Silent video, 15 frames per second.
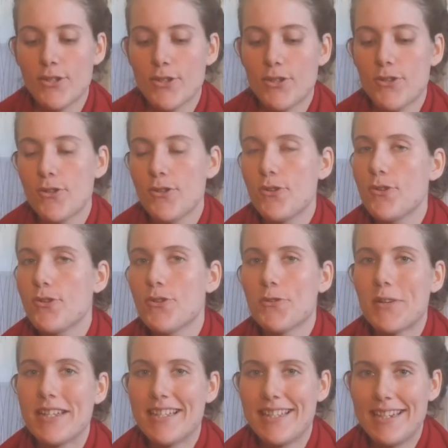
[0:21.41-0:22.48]

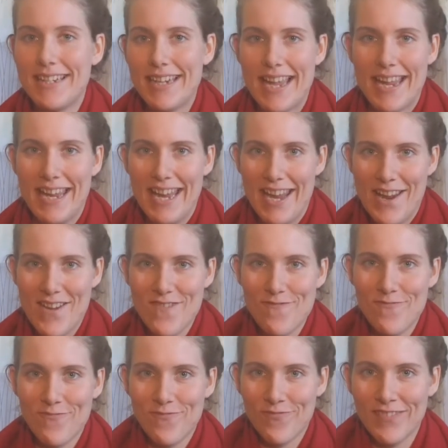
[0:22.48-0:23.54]
2:20
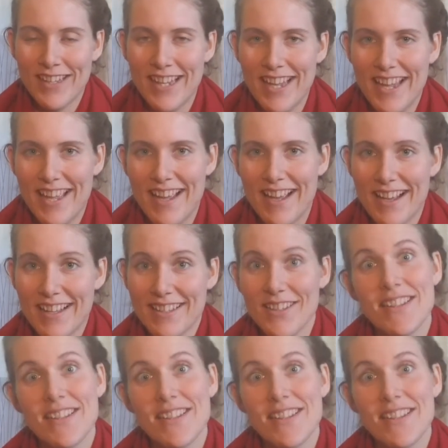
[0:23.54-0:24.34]
a.m.